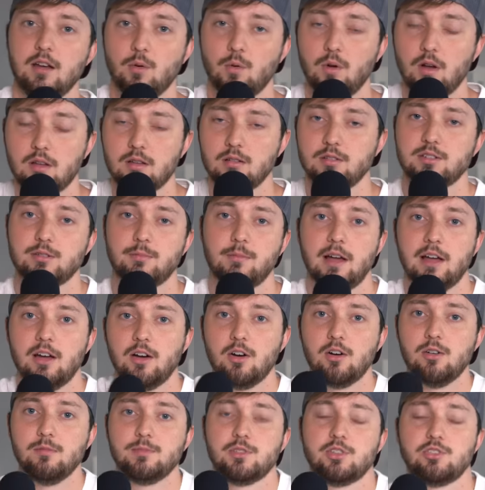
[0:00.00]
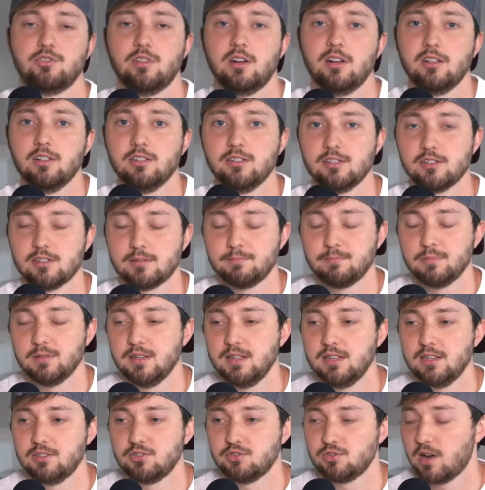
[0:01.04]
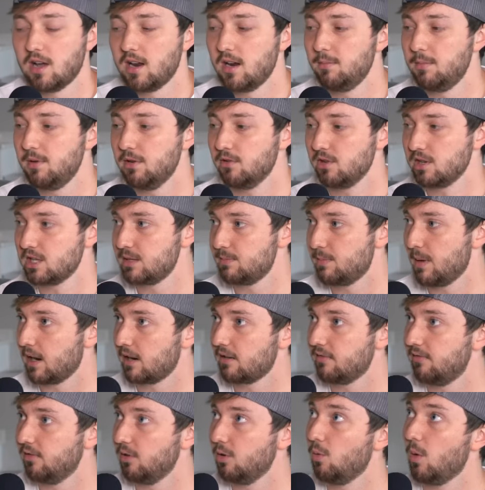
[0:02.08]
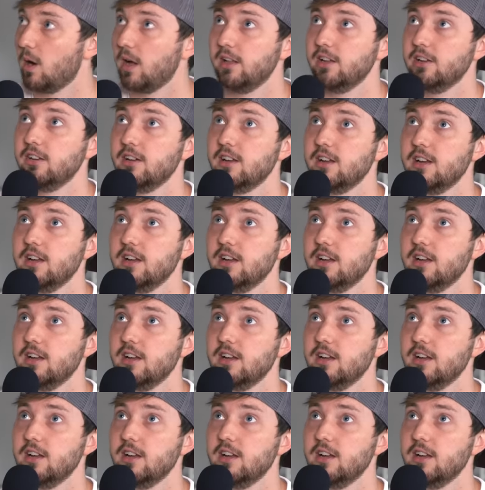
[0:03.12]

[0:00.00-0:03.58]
Welcome to my home, strugglers. Please try to be respectful while you're